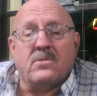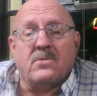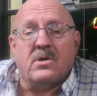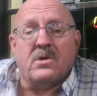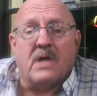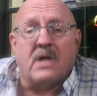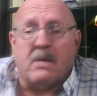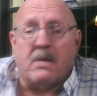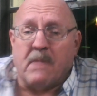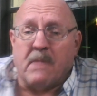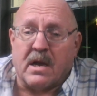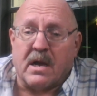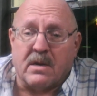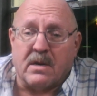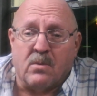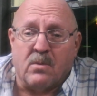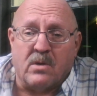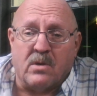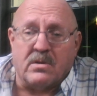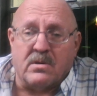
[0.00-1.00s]
Well, I'm not
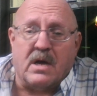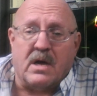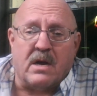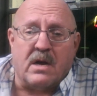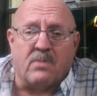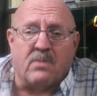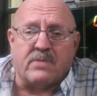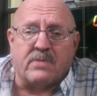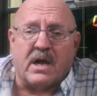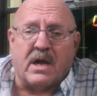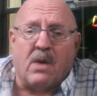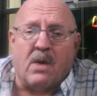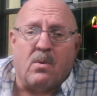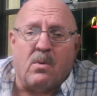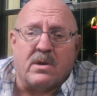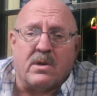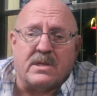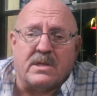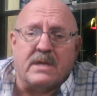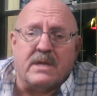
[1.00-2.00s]
gonna want. I don't think I
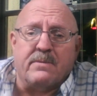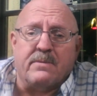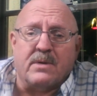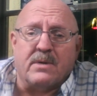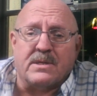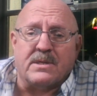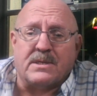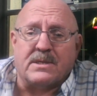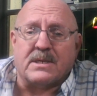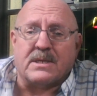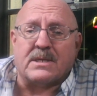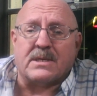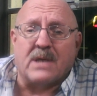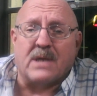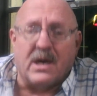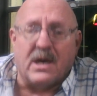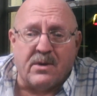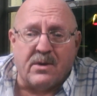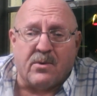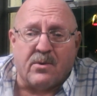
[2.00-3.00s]
want to live on
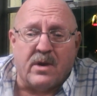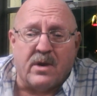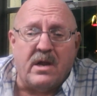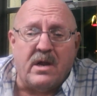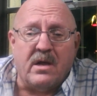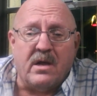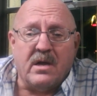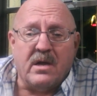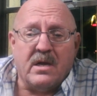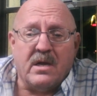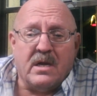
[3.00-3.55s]
600.